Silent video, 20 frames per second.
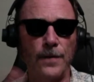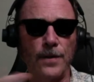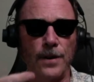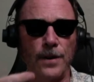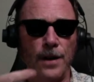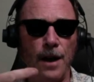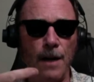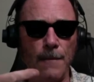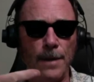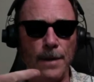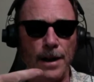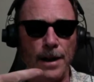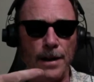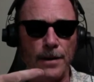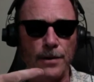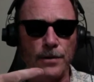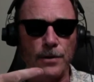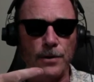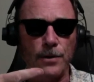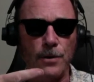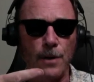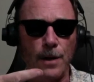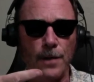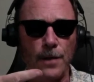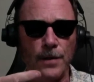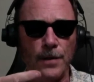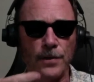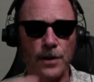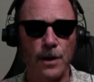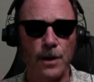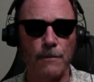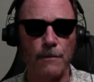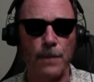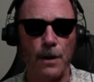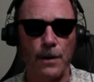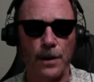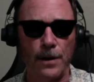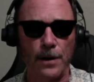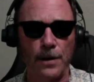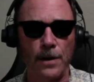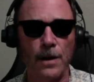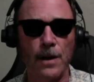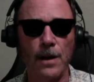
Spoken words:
denominator 2 on this component.